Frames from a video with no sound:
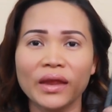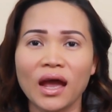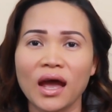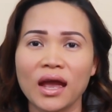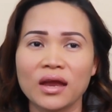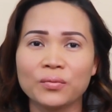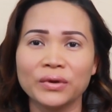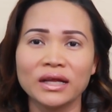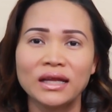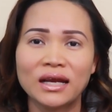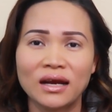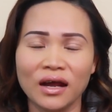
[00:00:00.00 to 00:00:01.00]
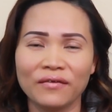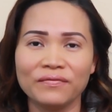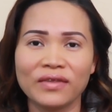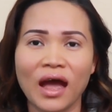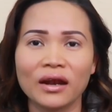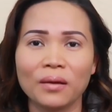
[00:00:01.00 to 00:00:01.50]
I really
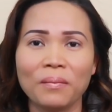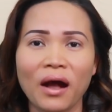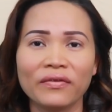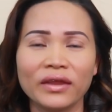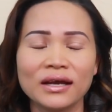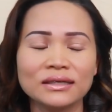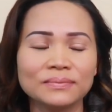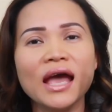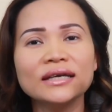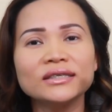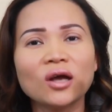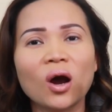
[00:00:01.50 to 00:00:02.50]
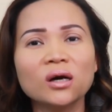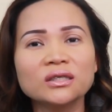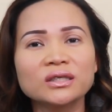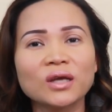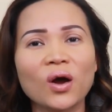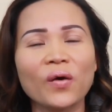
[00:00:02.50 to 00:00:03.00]
love that about this. It's
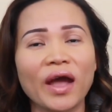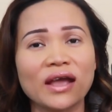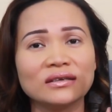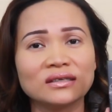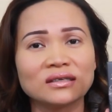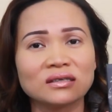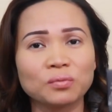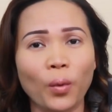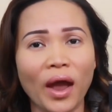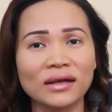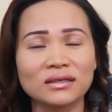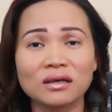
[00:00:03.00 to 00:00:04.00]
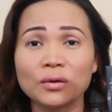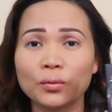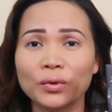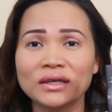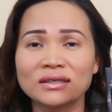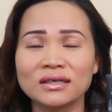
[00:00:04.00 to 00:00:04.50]
also a sweat
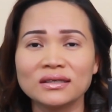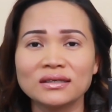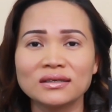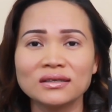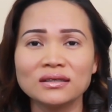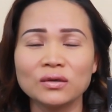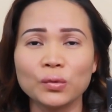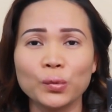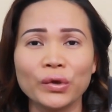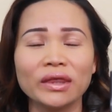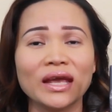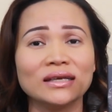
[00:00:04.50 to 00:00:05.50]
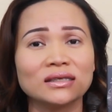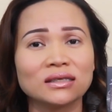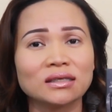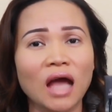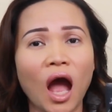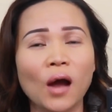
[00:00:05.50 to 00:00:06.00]
resistant with a
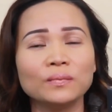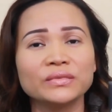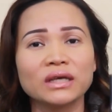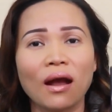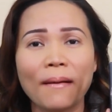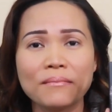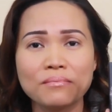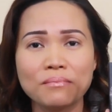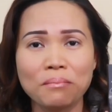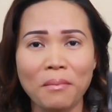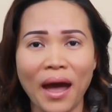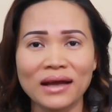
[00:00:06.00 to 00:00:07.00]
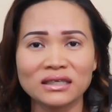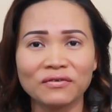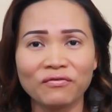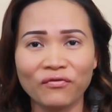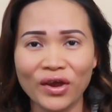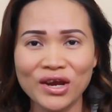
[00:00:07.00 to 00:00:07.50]
soft matte
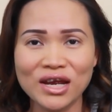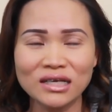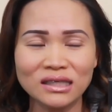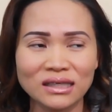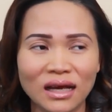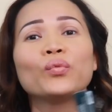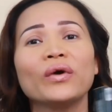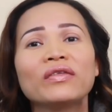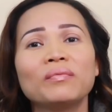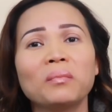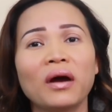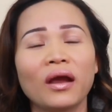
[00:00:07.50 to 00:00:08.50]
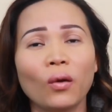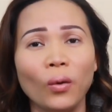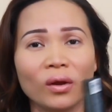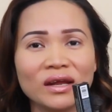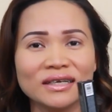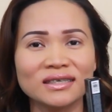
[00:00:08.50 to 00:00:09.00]
finish with my
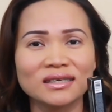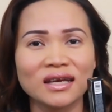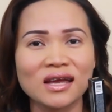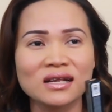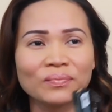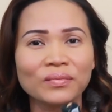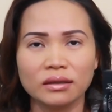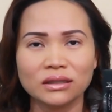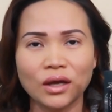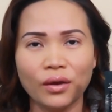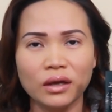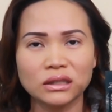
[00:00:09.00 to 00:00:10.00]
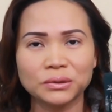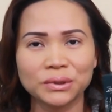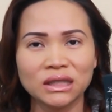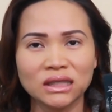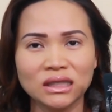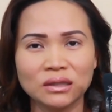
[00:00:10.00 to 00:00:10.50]
oily skin. So it's
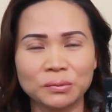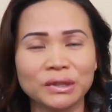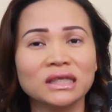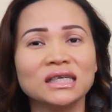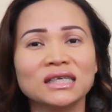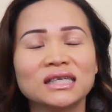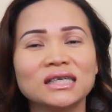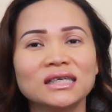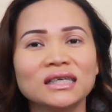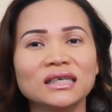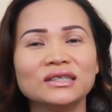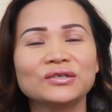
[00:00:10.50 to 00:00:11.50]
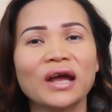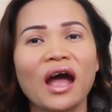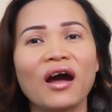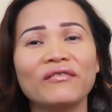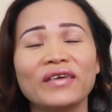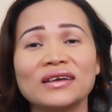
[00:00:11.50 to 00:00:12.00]
really good to
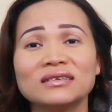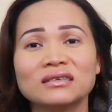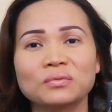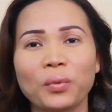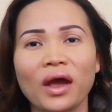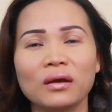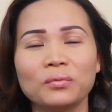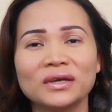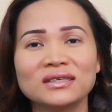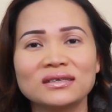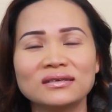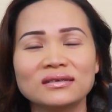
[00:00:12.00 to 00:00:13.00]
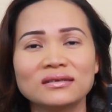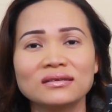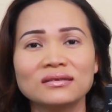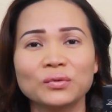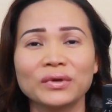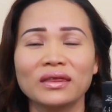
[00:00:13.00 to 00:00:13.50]
have a sweat
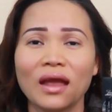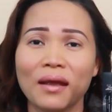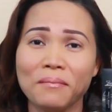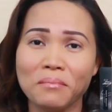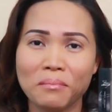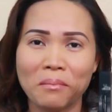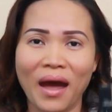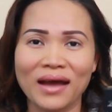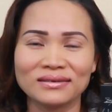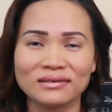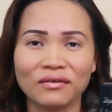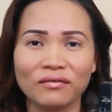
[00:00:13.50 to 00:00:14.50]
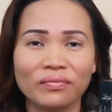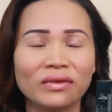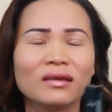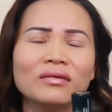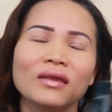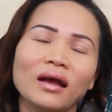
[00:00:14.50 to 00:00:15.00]
resistant with a matte.
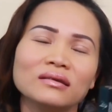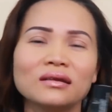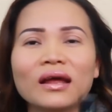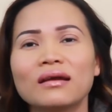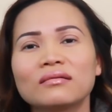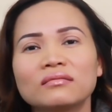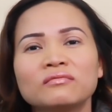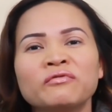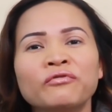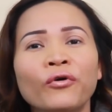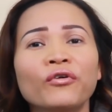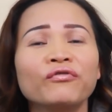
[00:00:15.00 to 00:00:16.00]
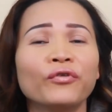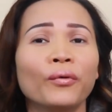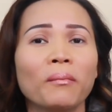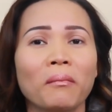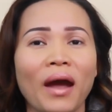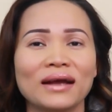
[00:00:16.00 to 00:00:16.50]
Not like
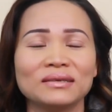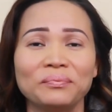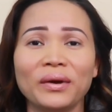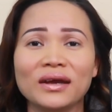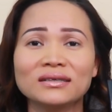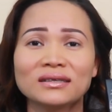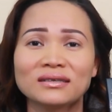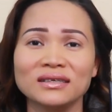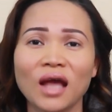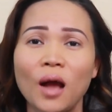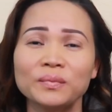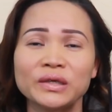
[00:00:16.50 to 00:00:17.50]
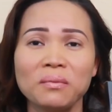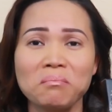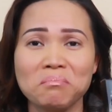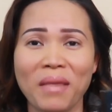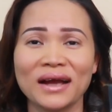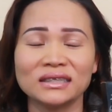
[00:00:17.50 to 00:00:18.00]
full matte, but it's a soft
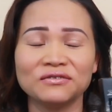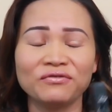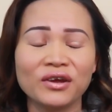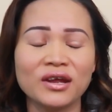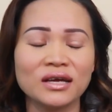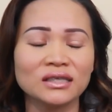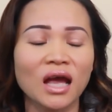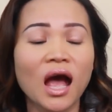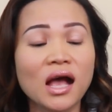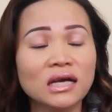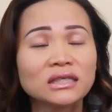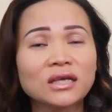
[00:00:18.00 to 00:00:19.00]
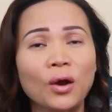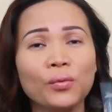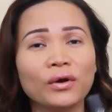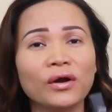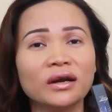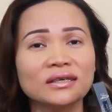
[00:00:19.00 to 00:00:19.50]
matte finish. So
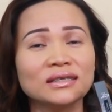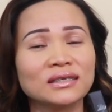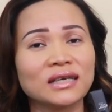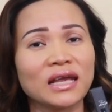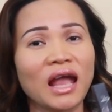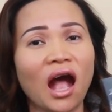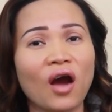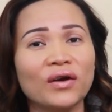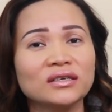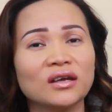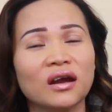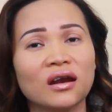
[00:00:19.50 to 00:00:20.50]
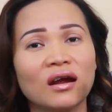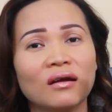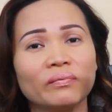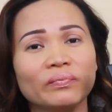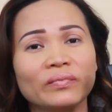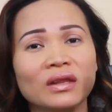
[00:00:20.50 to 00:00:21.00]
we're gonna see how it's
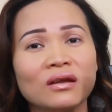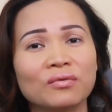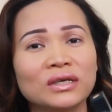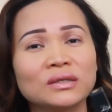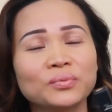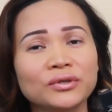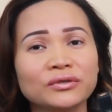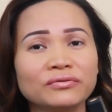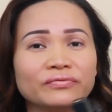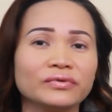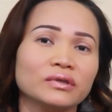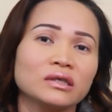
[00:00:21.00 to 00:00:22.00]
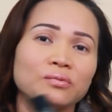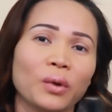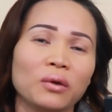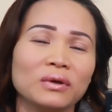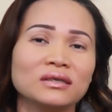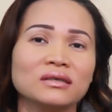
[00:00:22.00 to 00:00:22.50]
gonna crease proof,
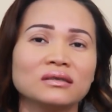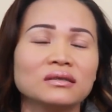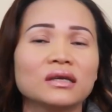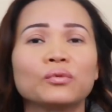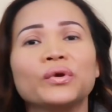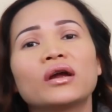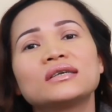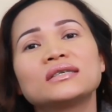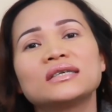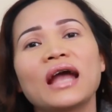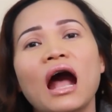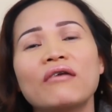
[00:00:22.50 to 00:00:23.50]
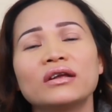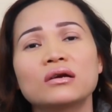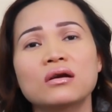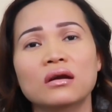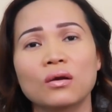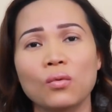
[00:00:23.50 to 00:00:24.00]
sweat resistant, and we're gonna see how
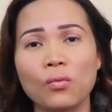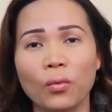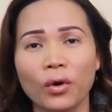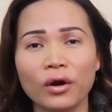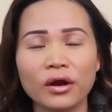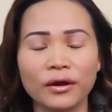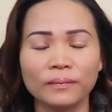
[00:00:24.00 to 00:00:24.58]
it's gonna work.